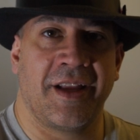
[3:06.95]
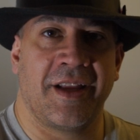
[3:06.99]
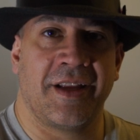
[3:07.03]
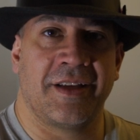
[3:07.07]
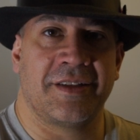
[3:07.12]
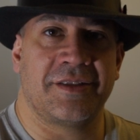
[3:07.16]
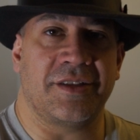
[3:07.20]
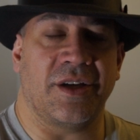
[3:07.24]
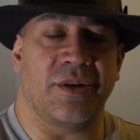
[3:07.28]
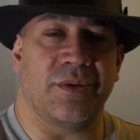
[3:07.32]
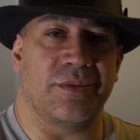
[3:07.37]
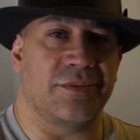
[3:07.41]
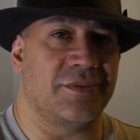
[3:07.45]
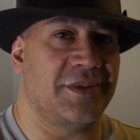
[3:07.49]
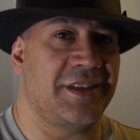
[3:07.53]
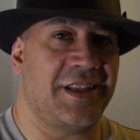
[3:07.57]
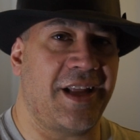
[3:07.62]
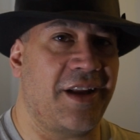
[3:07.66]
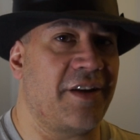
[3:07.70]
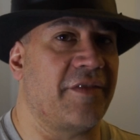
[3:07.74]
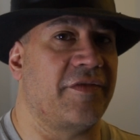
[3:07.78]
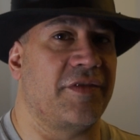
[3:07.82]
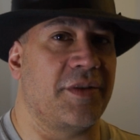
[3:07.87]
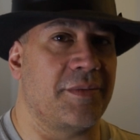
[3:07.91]
So
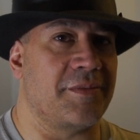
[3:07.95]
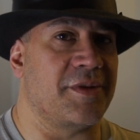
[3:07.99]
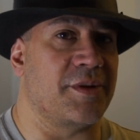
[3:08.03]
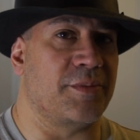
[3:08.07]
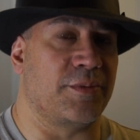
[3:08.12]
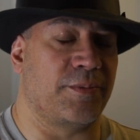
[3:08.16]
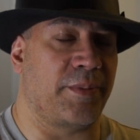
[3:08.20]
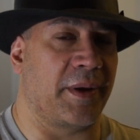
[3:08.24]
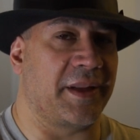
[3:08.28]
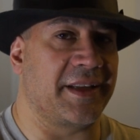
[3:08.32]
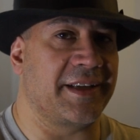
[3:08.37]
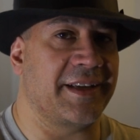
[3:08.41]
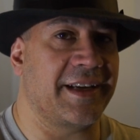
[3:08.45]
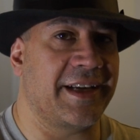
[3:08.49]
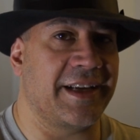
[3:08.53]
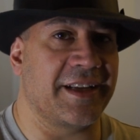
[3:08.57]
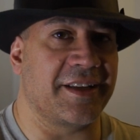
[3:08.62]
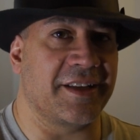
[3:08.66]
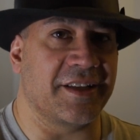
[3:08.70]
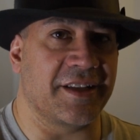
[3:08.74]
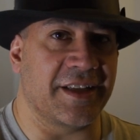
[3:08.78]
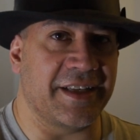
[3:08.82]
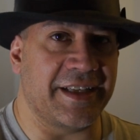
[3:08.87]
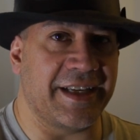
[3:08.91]
none of them are
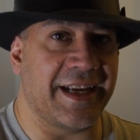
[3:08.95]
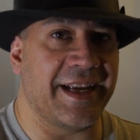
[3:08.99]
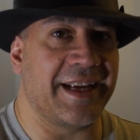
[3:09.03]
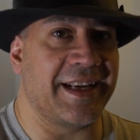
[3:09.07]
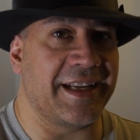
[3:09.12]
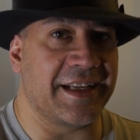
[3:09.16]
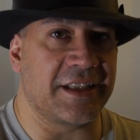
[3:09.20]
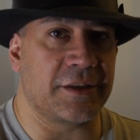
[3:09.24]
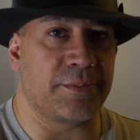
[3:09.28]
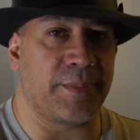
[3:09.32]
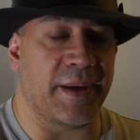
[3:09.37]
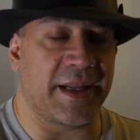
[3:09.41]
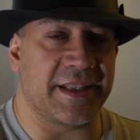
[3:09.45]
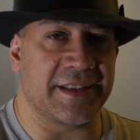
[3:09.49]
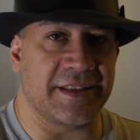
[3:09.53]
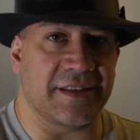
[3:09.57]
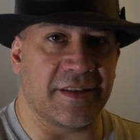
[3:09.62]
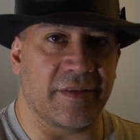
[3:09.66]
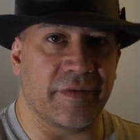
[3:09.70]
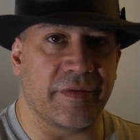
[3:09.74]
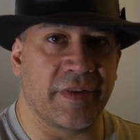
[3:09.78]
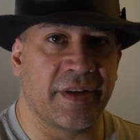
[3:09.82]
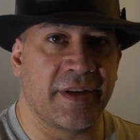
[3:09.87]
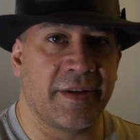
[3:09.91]
particularly
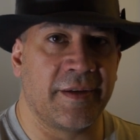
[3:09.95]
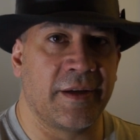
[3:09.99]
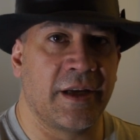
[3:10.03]
inexpensive.